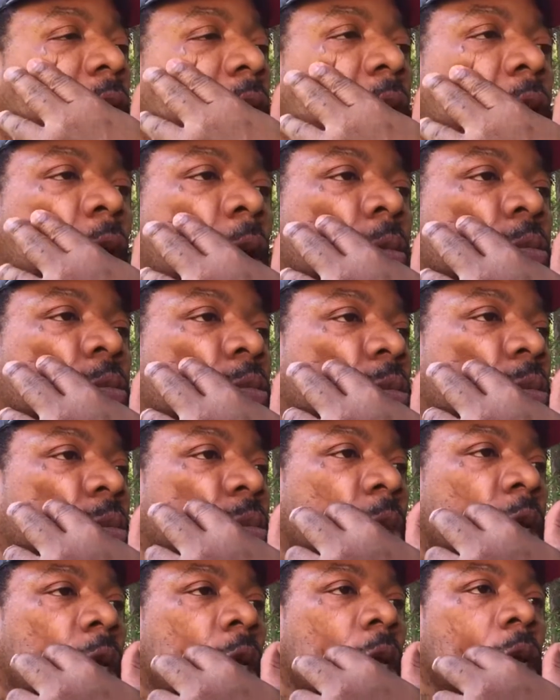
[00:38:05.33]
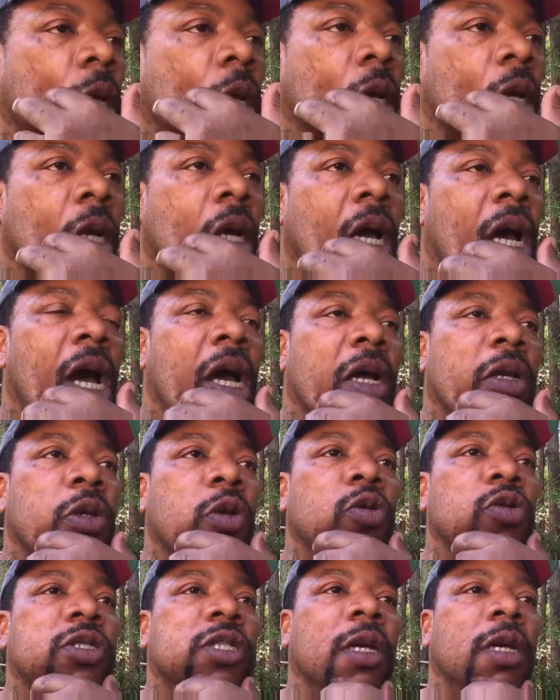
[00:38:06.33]
I use some
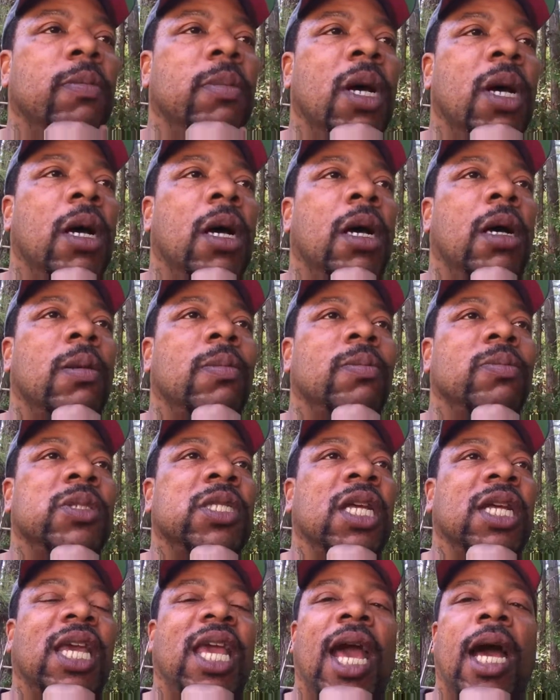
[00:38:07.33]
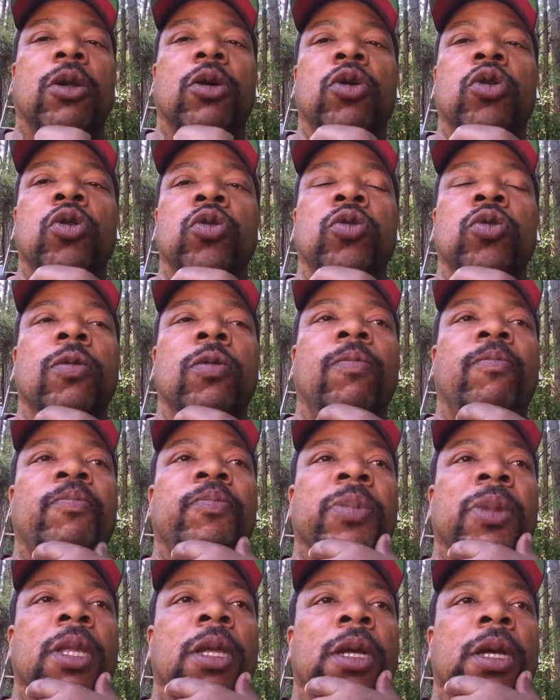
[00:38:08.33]
the cattle
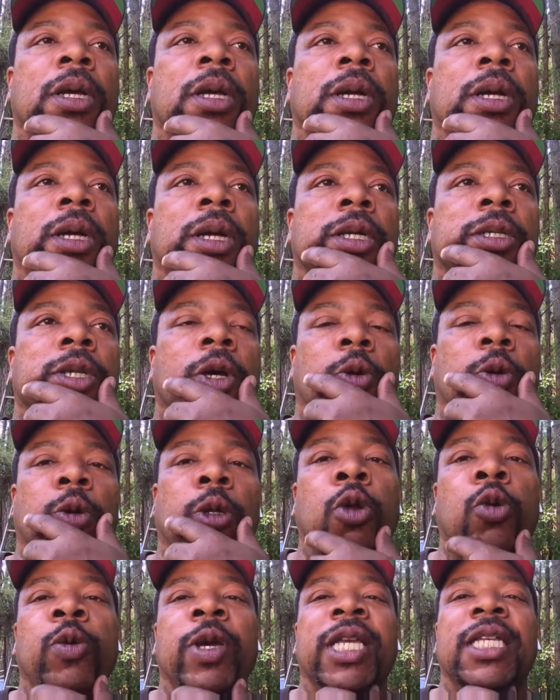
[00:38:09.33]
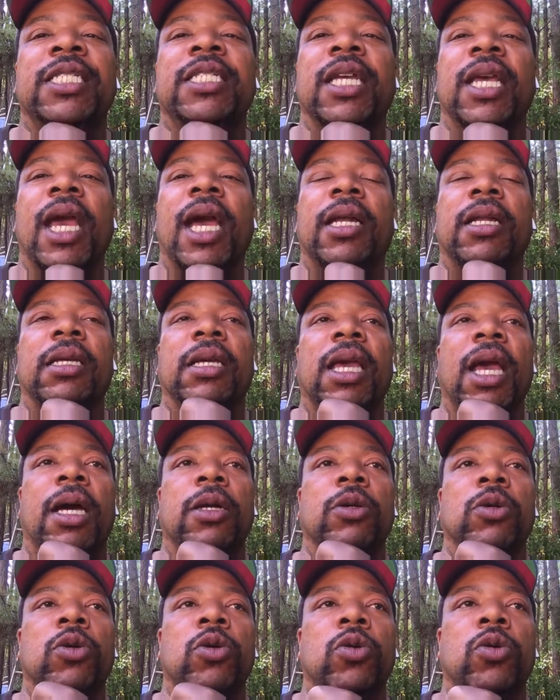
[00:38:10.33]
who, the
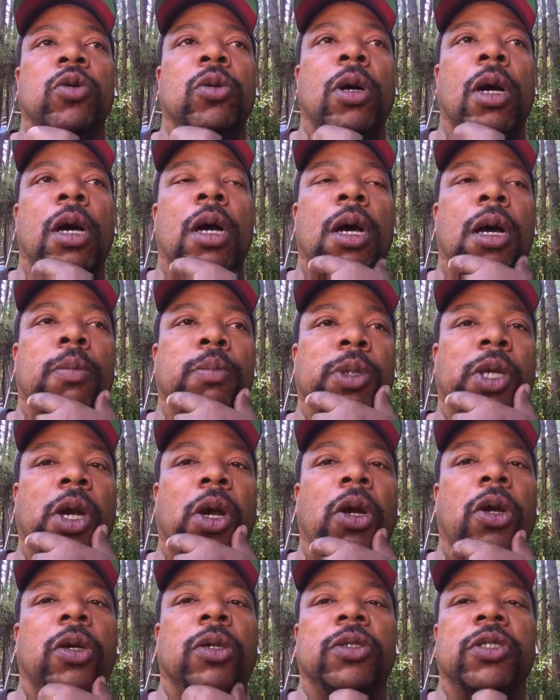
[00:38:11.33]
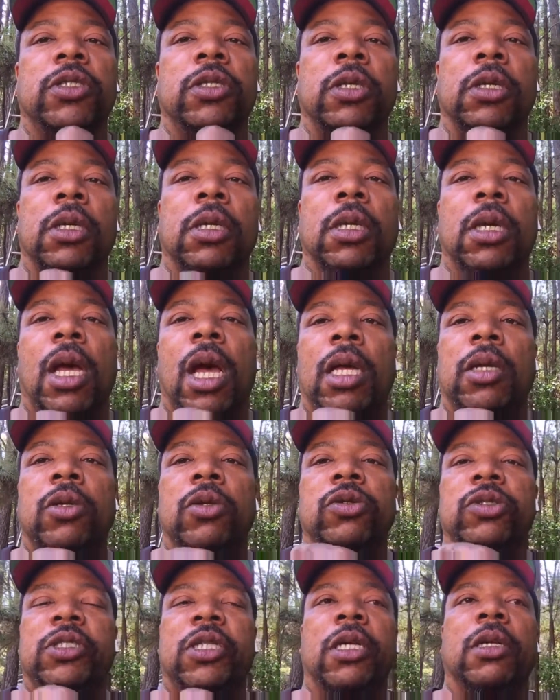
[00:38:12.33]
Louisiana cattle who curves.
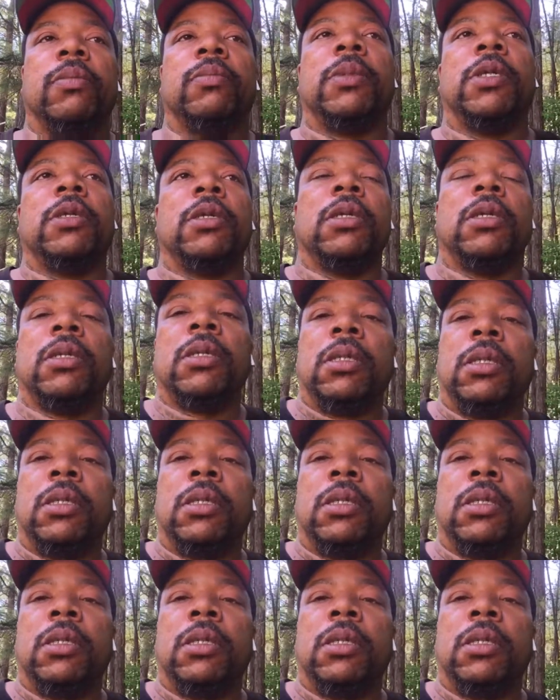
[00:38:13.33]
I use them.